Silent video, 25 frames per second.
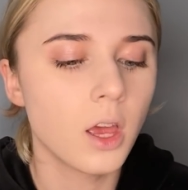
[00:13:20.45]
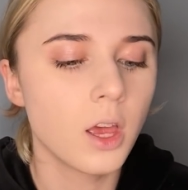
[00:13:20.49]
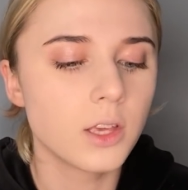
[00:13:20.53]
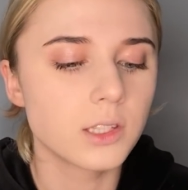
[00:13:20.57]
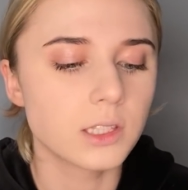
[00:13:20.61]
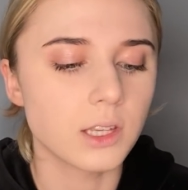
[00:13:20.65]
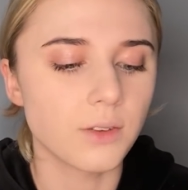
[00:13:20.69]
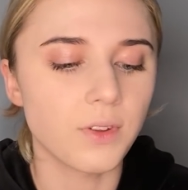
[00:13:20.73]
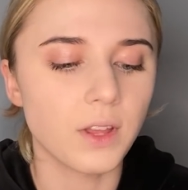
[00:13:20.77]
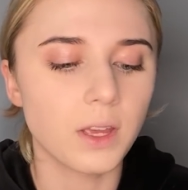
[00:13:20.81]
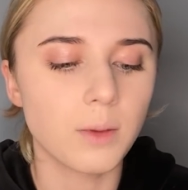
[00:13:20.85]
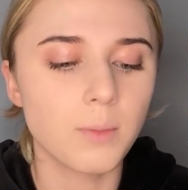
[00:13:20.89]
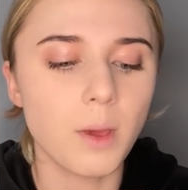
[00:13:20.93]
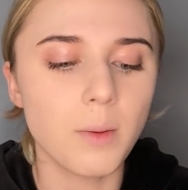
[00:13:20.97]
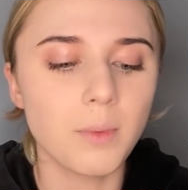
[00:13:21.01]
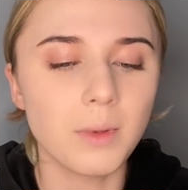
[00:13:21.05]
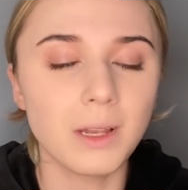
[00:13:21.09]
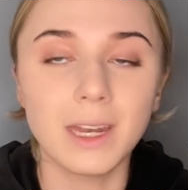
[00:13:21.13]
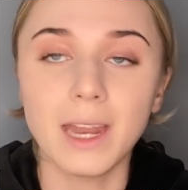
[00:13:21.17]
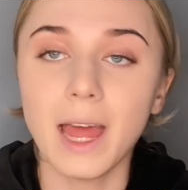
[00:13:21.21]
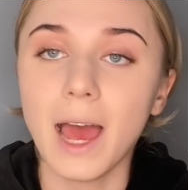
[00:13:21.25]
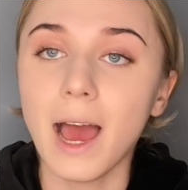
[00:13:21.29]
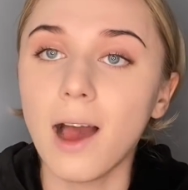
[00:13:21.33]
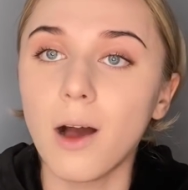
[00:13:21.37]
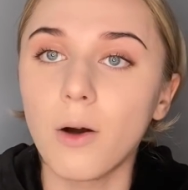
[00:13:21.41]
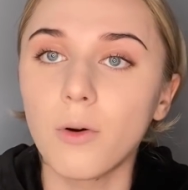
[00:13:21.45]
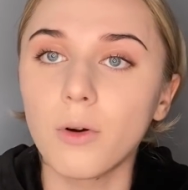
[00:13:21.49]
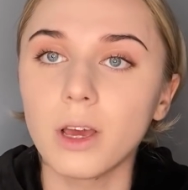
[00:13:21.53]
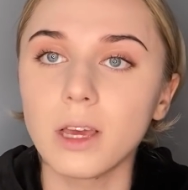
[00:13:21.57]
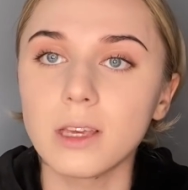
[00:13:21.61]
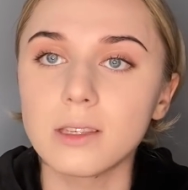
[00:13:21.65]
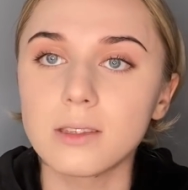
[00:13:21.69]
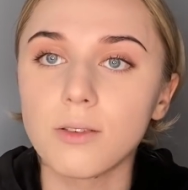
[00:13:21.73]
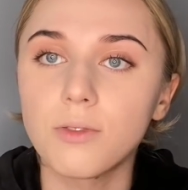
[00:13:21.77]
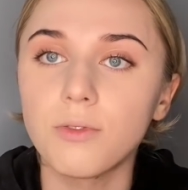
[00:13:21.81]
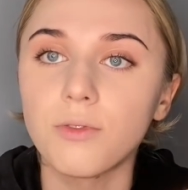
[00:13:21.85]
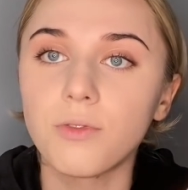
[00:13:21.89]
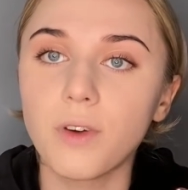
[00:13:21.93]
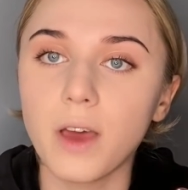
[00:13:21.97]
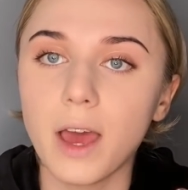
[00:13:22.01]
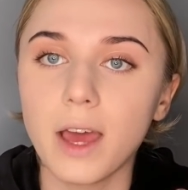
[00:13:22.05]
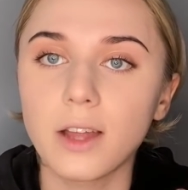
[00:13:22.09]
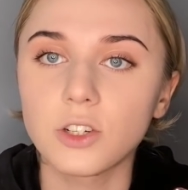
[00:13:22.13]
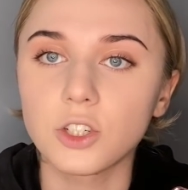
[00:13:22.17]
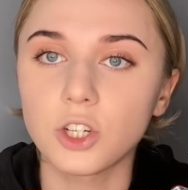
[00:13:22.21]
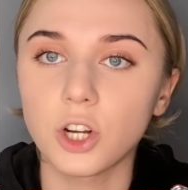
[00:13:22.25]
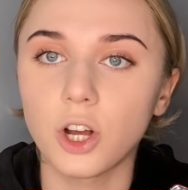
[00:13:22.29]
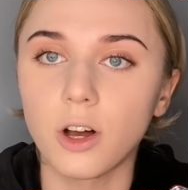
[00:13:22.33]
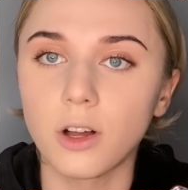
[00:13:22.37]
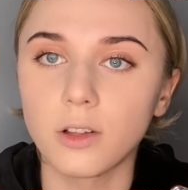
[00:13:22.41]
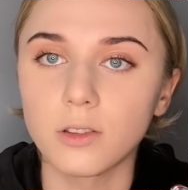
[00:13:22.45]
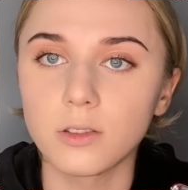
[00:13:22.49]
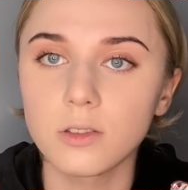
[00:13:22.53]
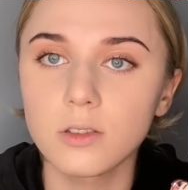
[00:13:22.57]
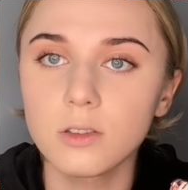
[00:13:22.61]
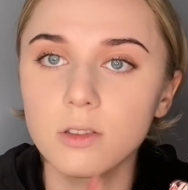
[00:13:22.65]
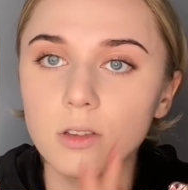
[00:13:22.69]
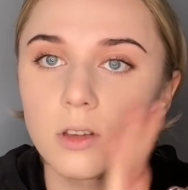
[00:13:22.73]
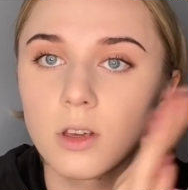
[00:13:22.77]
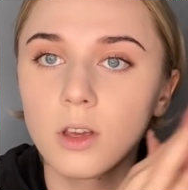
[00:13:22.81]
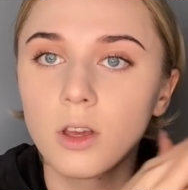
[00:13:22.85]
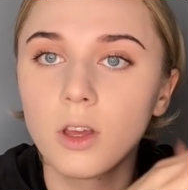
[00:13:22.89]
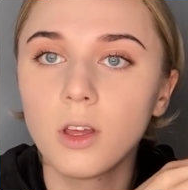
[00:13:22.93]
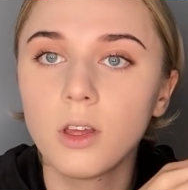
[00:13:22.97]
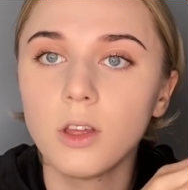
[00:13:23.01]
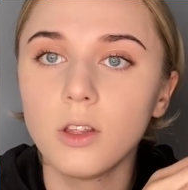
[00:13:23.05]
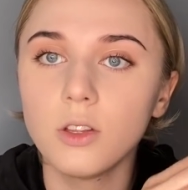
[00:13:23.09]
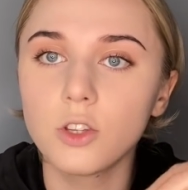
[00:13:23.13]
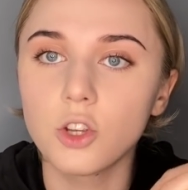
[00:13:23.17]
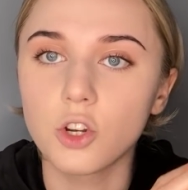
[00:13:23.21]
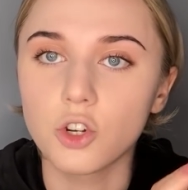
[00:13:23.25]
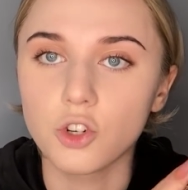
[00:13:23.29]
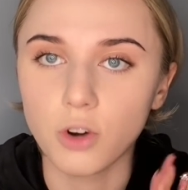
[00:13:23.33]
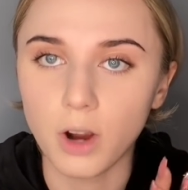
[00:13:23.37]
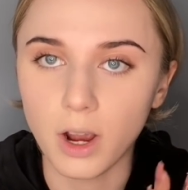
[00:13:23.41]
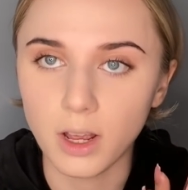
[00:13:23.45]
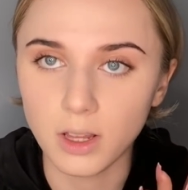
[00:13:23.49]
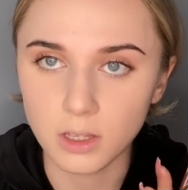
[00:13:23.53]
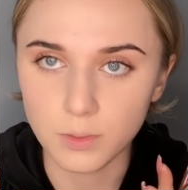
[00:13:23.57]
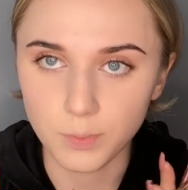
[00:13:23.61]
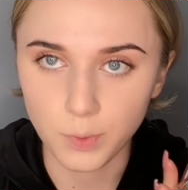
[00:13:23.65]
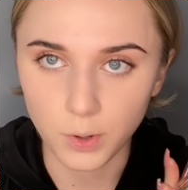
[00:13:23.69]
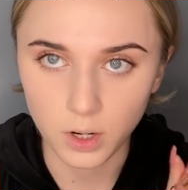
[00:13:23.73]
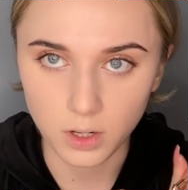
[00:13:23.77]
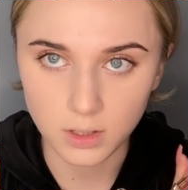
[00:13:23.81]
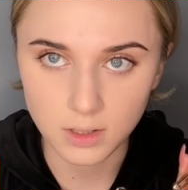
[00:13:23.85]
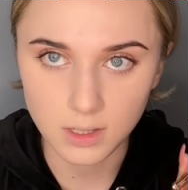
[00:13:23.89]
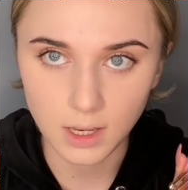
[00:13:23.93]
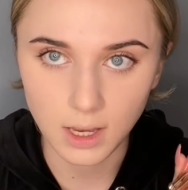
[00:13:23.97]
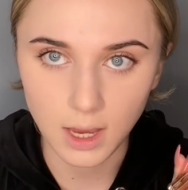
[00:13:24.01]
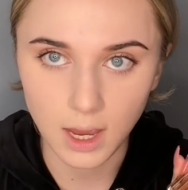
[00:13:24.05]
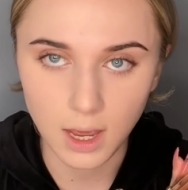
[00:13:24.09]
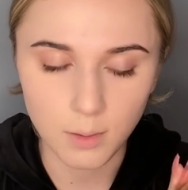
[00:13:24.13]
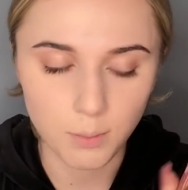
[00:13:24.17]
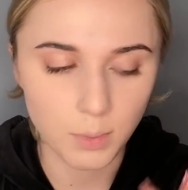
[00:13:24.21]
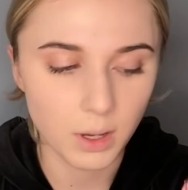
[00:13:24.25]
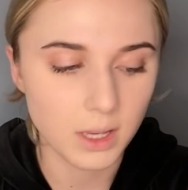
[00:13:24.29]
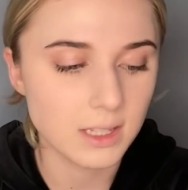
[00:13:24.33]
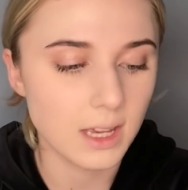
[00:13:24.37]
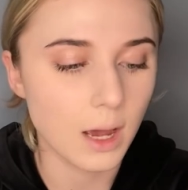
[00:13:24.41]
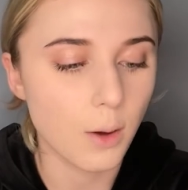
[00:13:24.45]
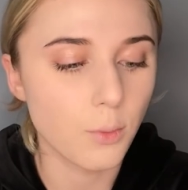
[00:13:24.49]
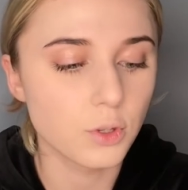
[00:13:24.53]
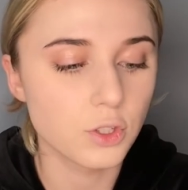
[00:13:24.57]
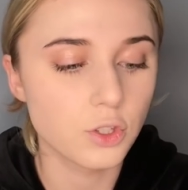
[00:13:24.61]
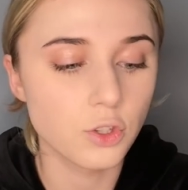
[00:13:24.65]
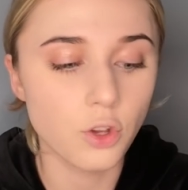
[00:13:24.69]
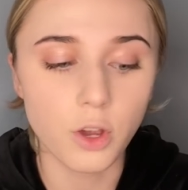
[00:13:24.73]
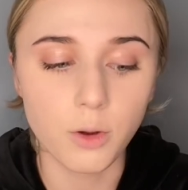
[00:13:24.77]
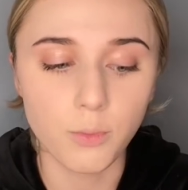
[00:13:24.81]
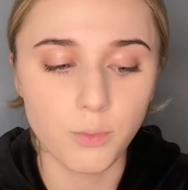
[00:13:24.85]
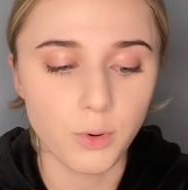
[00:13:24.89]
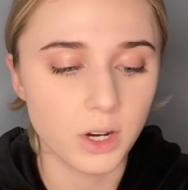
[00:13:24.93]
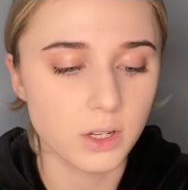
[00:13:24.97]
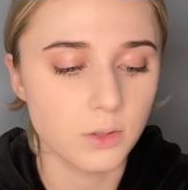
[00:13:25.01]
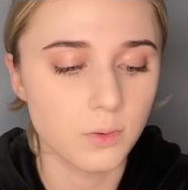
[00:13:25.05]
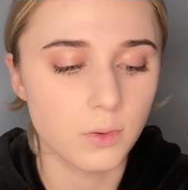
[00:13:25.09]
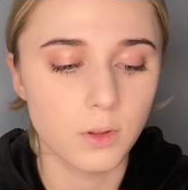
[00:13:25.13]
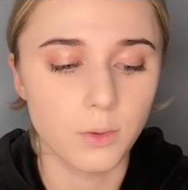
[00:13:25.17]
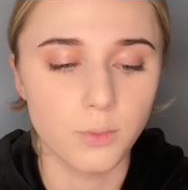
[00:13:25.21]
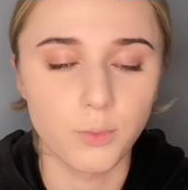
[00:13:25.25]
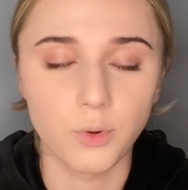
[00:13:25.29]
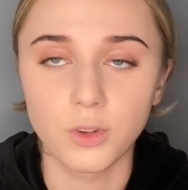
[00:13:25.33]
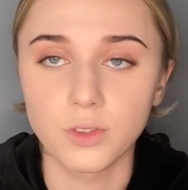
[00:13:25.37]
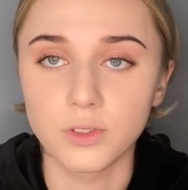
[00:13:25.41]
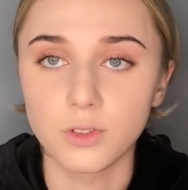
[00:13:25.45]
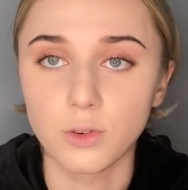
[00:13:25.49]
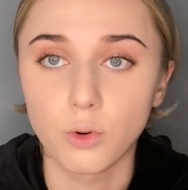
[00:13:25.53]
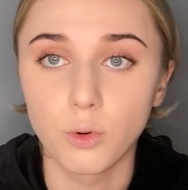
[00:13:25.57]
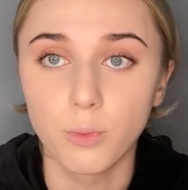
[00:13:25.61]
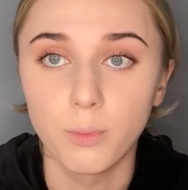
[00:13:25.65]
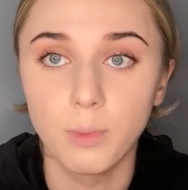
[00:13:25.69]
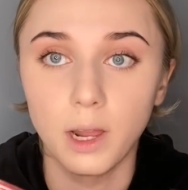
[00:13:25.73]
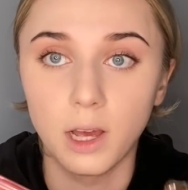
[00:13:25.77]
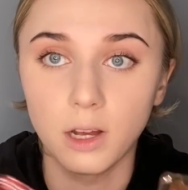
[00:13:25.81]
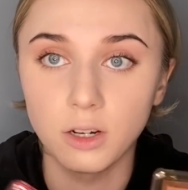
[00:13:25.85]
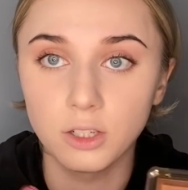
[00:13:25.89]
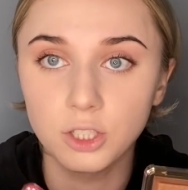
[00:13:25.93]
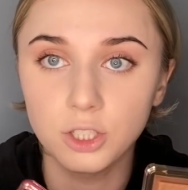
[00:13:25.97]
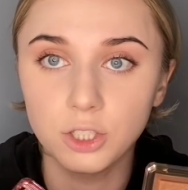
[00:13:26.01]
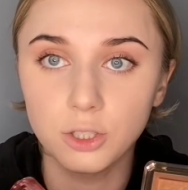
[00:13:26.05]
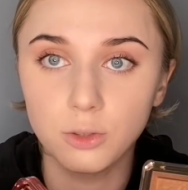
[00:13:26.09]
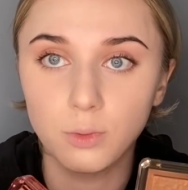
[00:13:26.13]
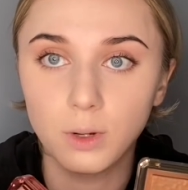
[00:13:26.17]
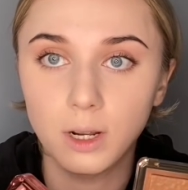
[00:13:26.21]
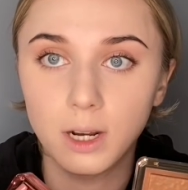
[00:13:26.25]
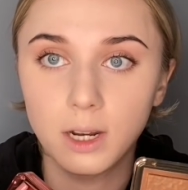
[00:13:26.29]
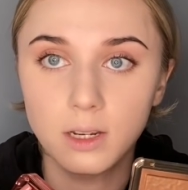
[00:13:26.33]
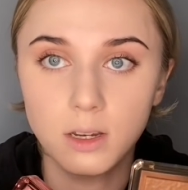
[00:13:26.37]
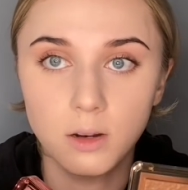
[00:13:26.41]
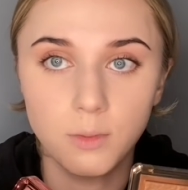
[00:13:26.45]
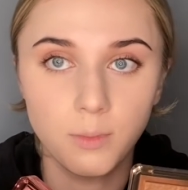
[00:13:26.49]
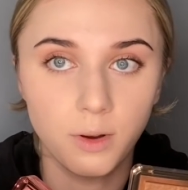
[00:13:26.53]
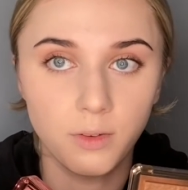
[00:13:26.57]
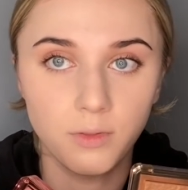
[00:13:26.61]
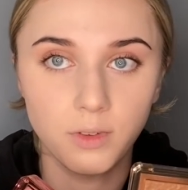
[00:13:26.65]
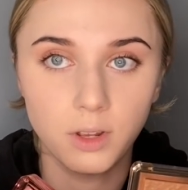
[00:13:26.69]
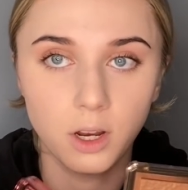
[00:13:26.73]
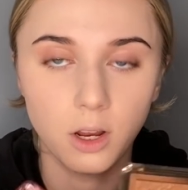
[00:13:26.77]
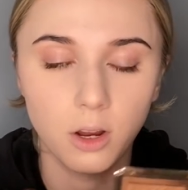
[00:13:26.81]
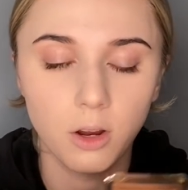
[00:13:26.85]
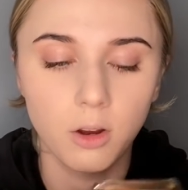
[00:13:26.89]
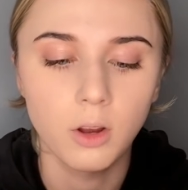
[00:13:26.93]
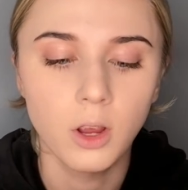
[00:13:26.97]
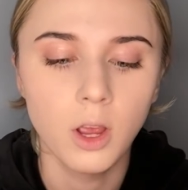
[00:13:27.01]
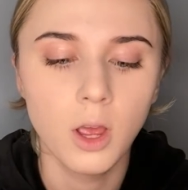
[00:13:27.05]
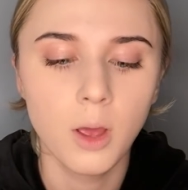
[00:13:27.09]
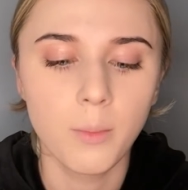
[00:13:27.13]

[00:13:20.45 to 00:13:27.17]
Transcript: So I feel like maybe now is a fair chance to try these products again because I was not impressed with the bronzer or blush when I did my video.